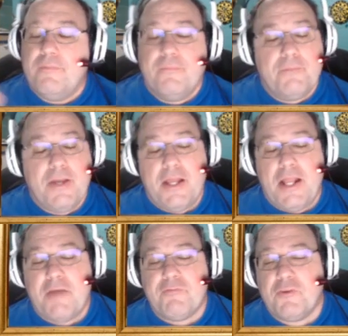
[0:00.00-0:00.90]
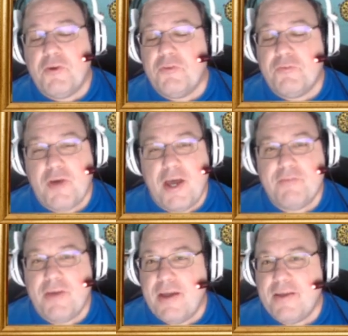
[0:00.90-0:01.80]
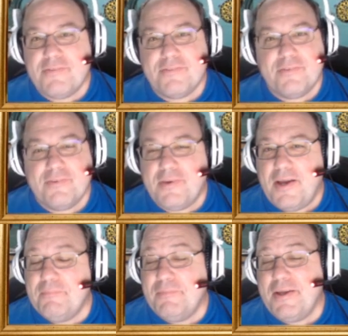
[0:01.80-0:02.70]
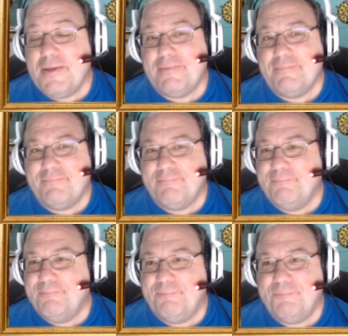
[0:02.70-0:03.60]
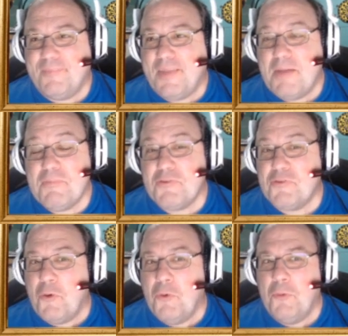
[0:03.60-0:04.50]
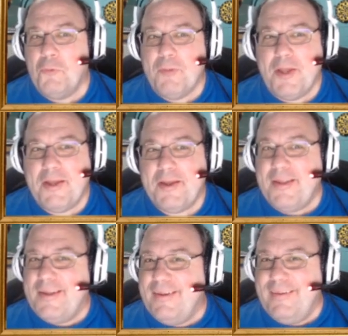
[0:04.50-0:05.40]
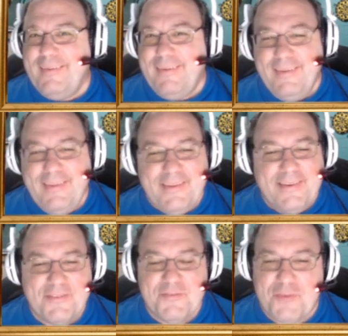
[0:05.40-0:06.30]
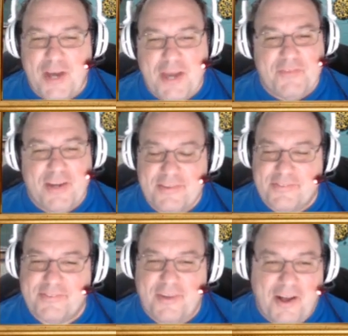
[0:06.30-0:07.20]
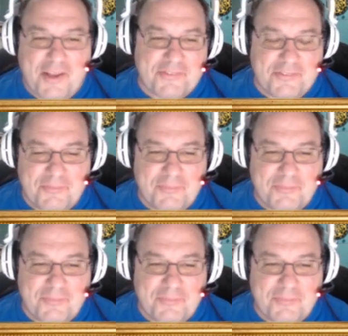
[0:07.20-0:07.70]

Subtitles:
man, after going to Five Guys, I'm like, I'm sold, man. Five Guys is awesome.